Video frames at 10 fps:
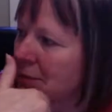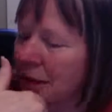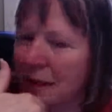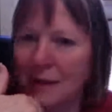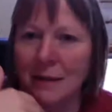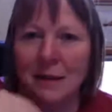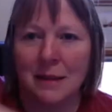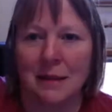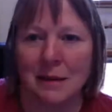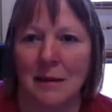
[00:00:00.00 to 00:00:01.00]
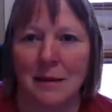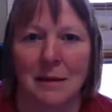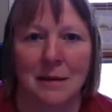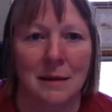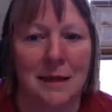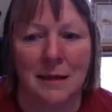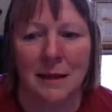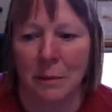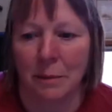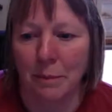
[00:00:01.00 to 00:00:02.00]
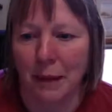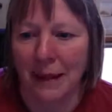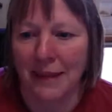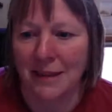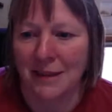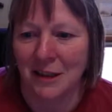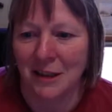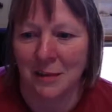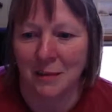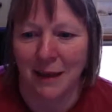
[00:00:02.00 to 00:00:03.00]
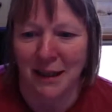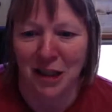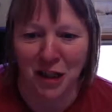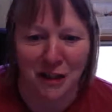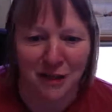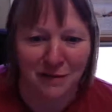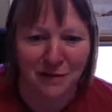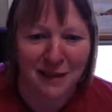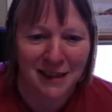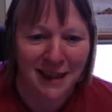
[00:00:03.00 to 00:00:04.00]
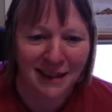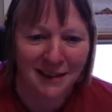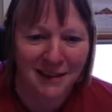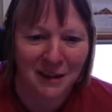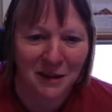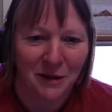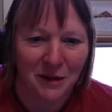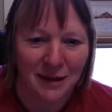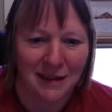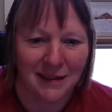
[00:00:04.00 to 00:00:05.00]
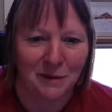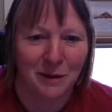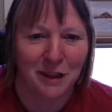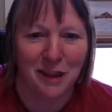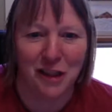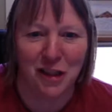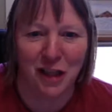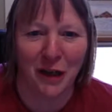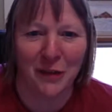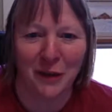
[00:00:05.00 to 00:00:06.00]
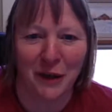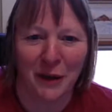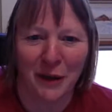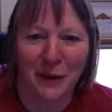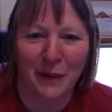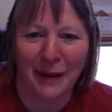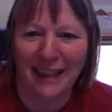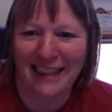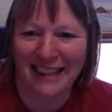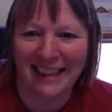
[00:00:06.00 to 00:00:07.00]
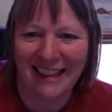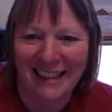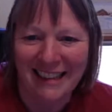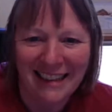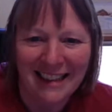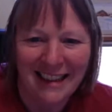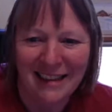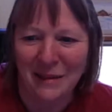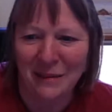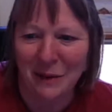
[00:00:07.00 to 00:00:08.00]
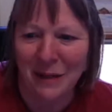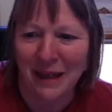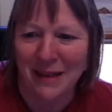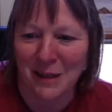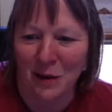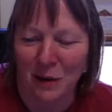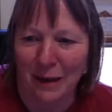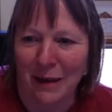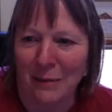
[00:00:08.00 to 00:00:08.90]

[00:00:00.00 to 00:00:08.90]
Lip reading: because, let's go back to just my chart for a second, and I will just show you quickly. I don't want to make this all about